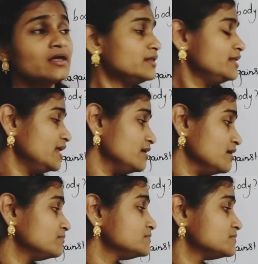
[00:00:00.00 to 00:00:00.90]
then
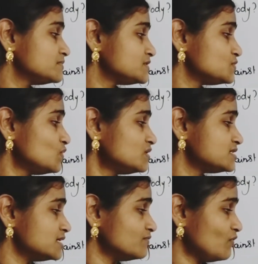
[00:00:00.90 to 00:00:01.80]
source,
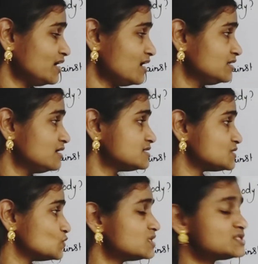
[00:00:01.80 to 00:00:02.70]
what are the
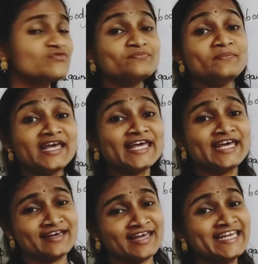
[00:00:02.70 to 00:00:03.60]
source of
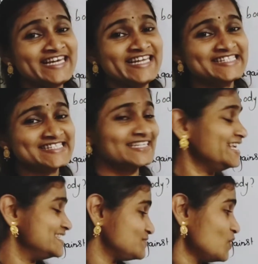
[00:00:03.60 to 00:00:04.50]
making idlis
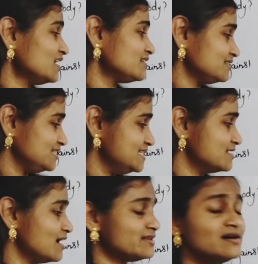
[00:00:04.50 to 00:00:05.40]
is what? These
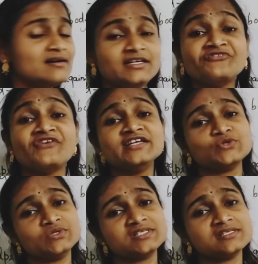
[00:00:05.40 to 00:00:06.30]
are the different
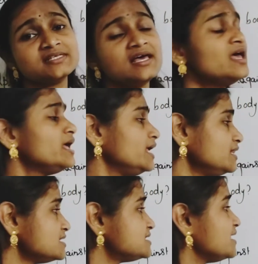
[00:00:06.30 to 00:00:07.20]
sources. In
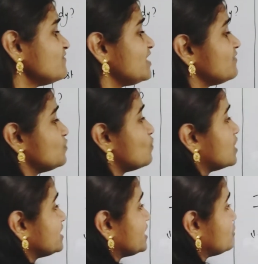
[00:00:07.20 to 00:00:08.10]
the same way, if you
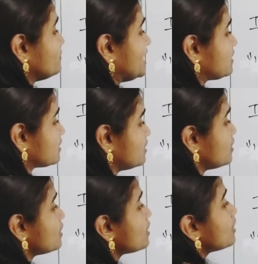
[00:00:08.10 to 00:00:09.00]
wanted to make
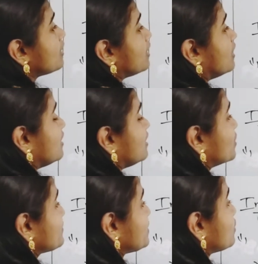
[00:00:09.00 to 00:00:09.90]

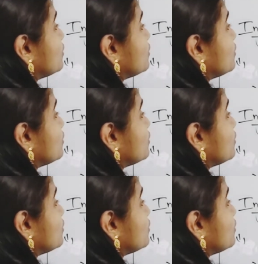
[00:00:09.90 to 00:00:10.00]
what we call